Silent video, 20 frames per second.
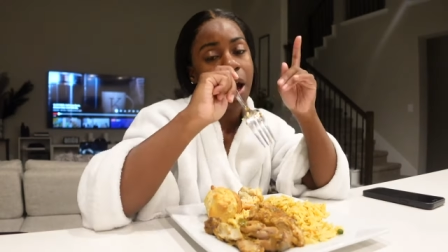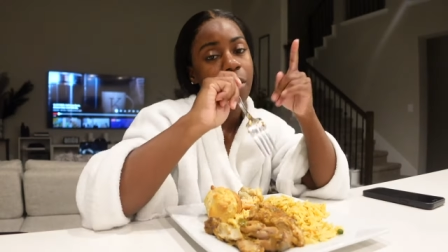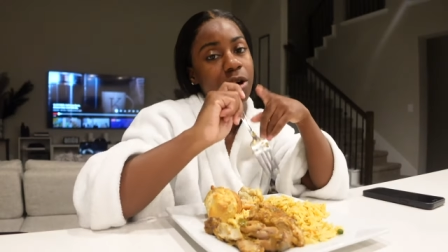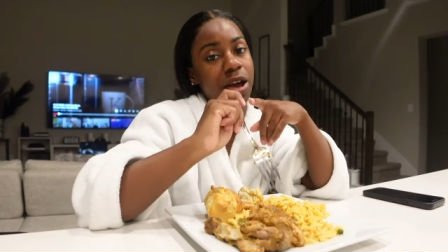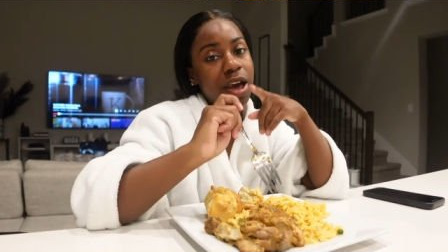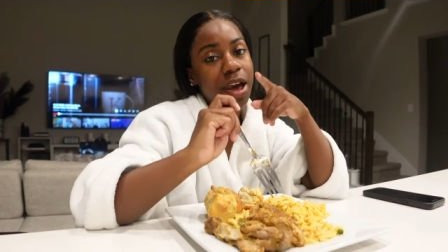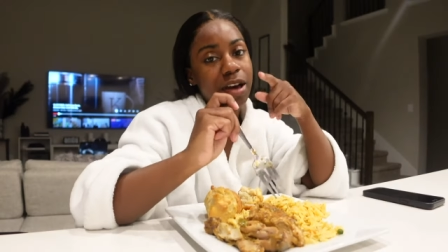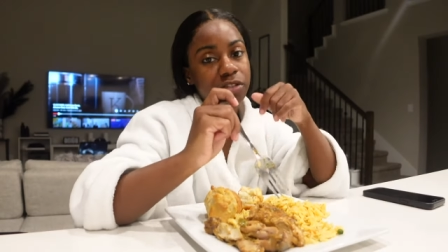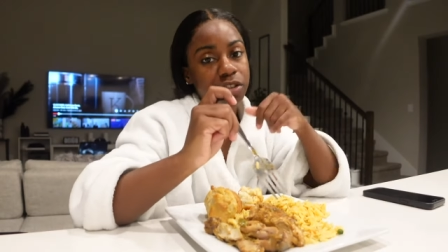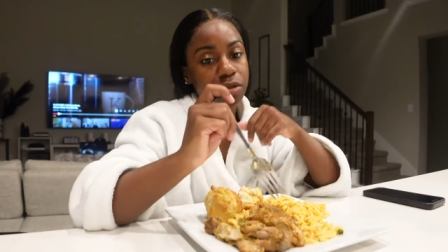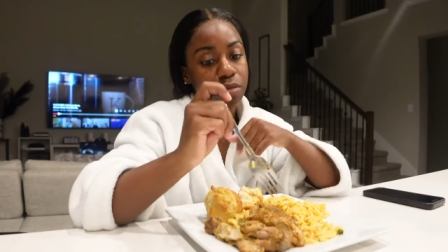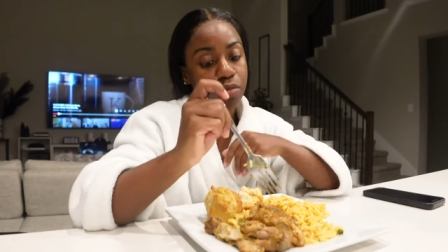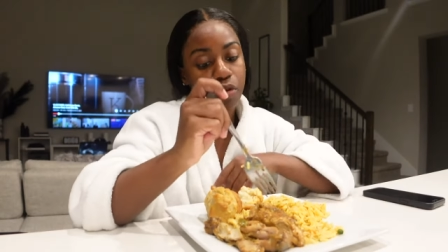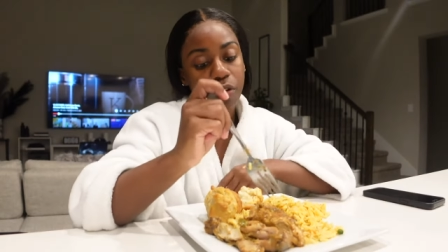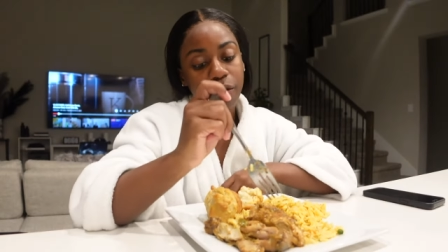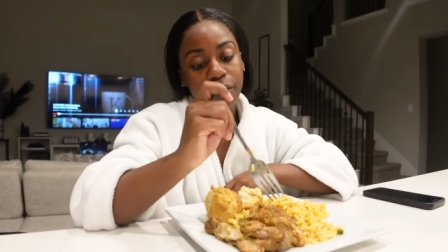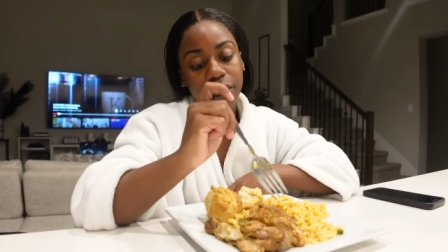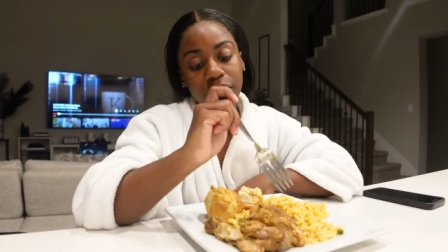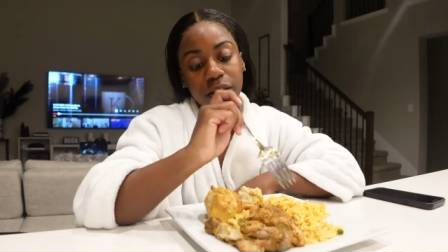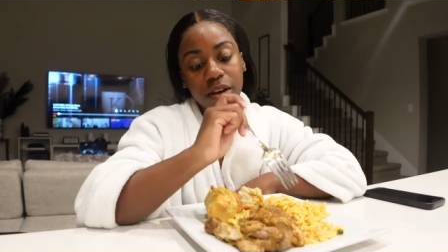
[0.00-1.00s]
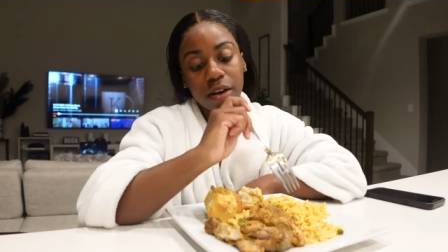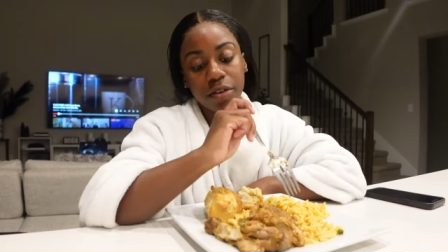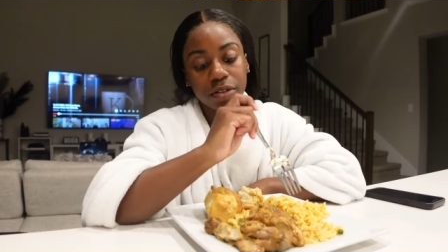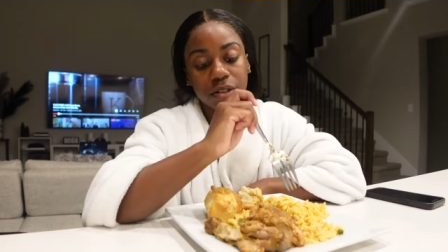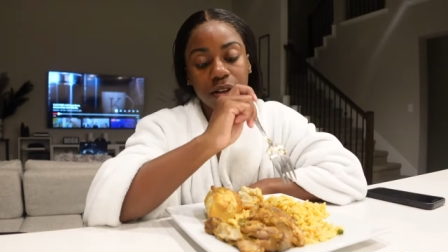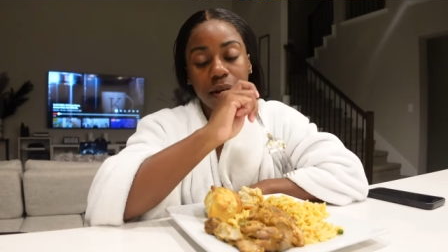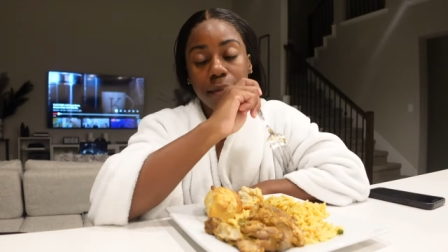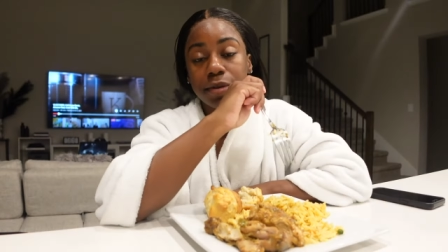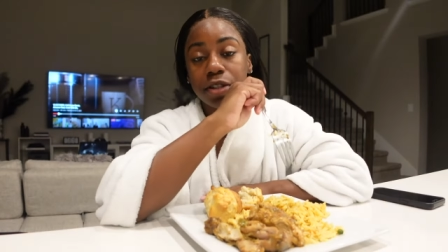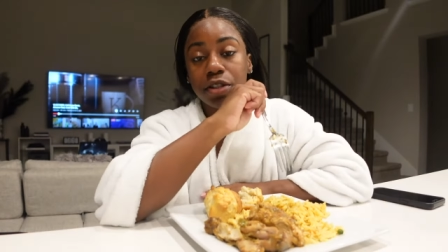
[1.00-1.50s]
I will have some more
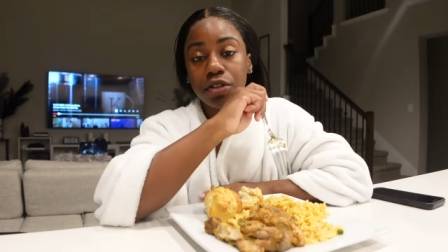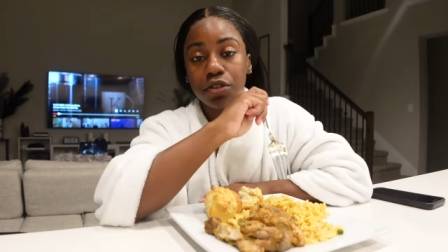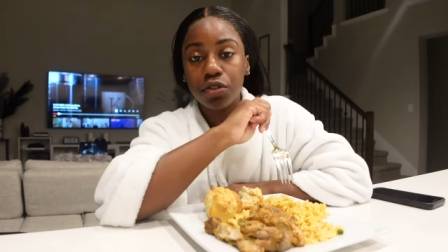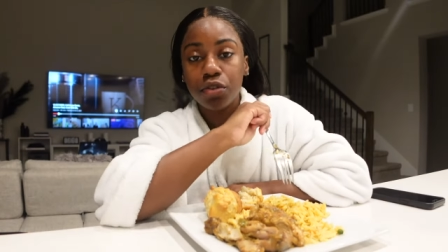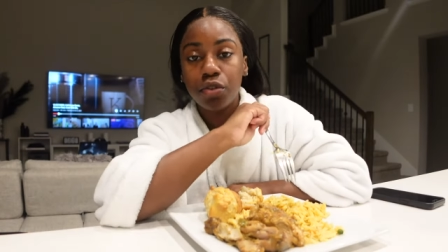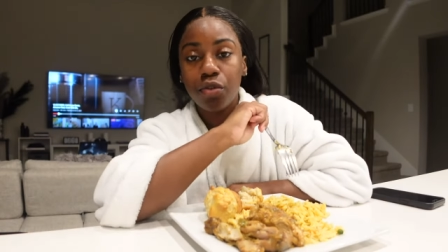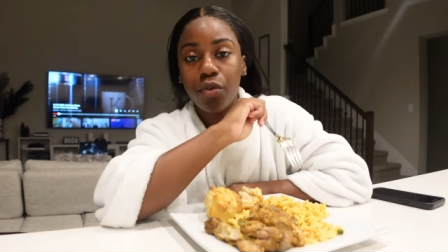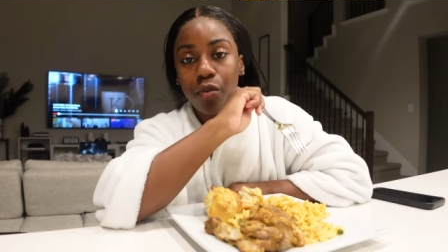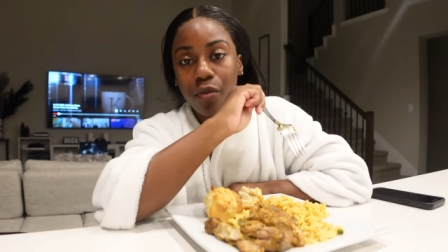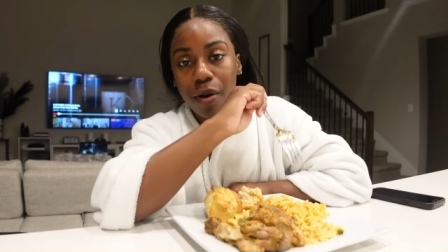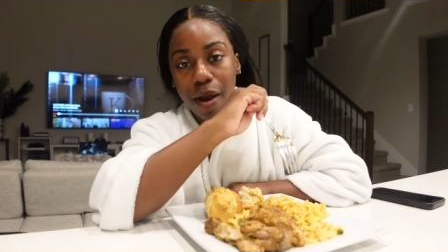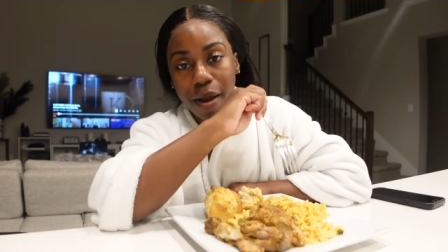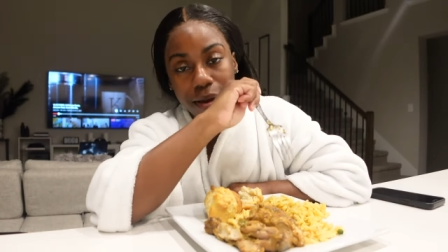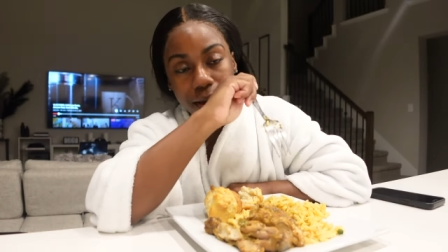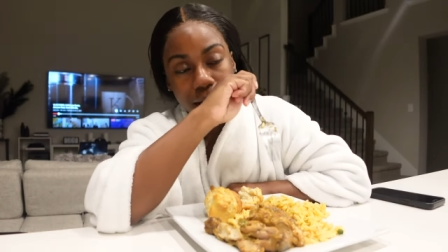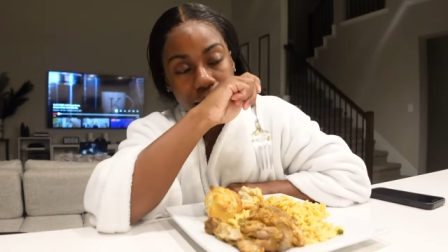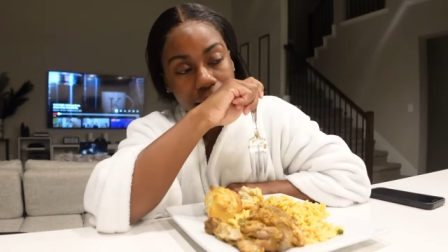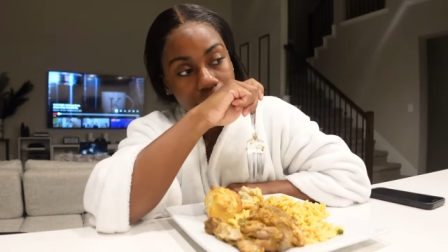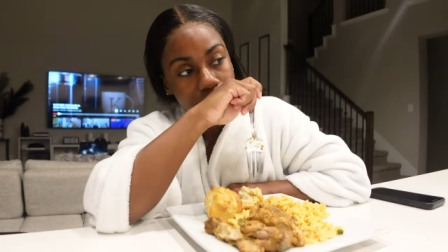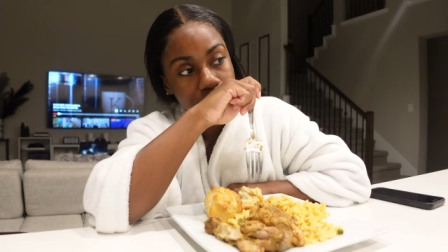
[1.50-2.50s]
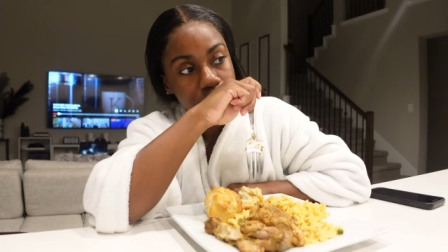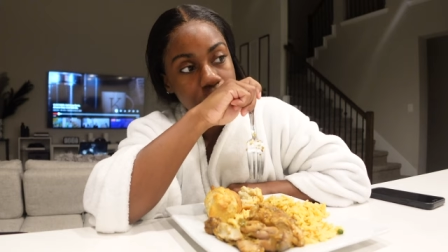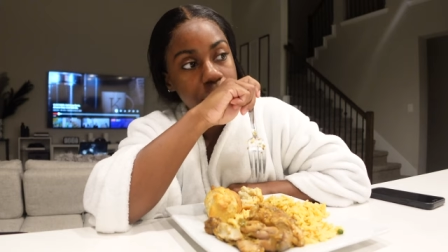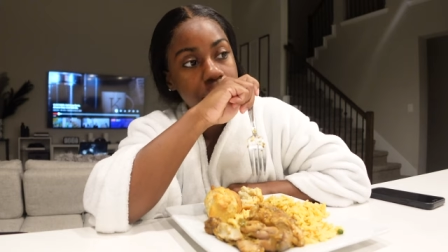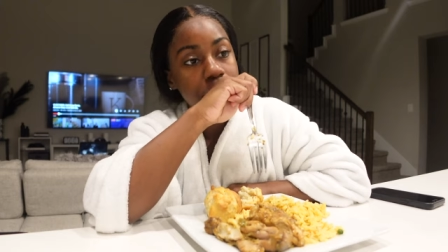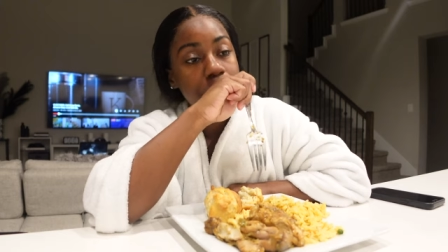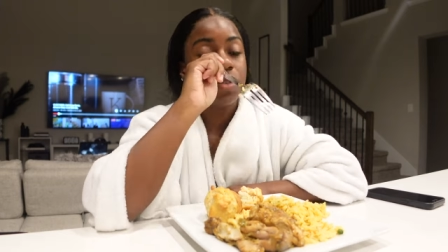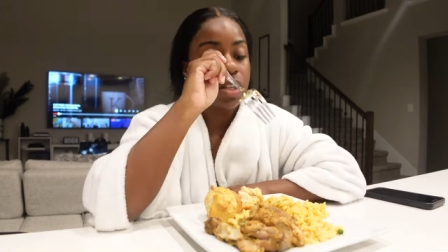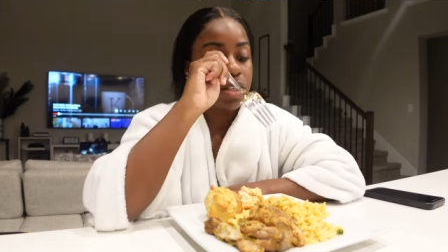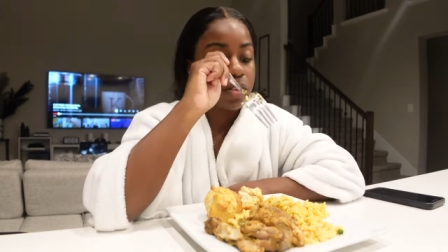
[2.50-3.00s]
videos coming soon, right
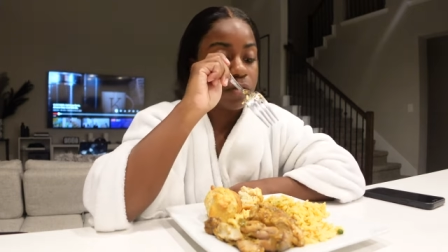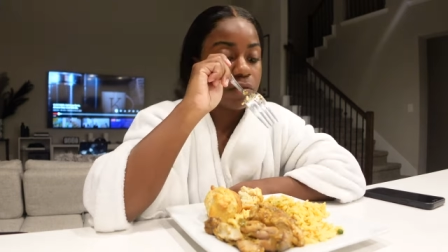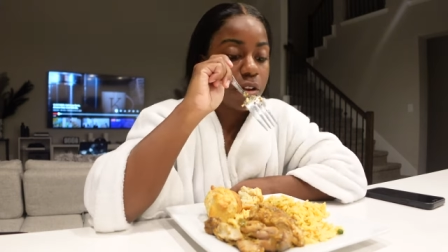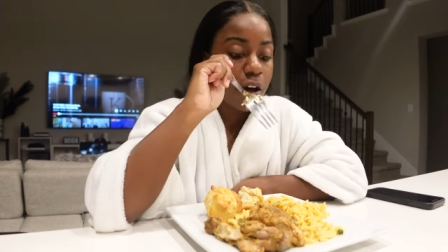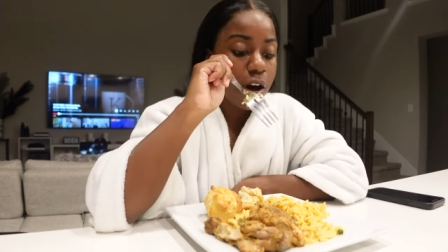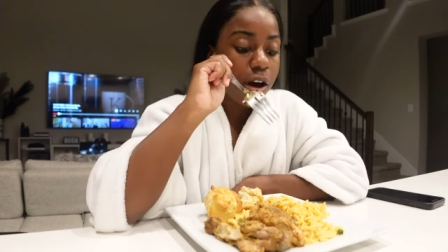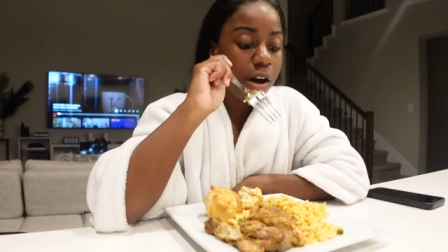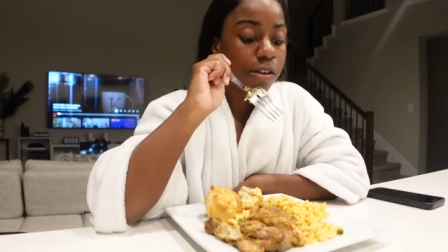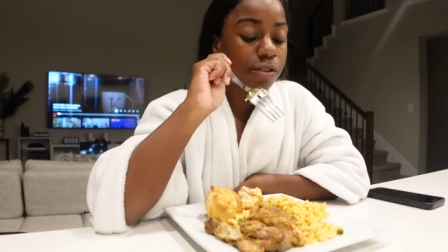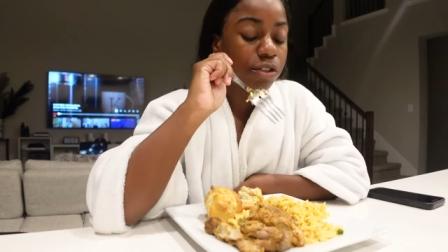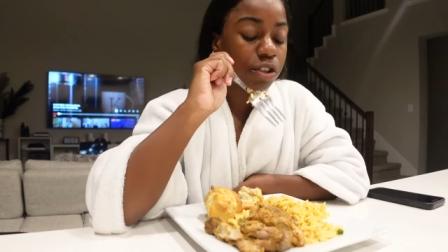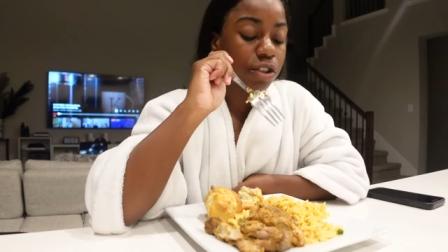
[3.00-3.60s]
after this vlog.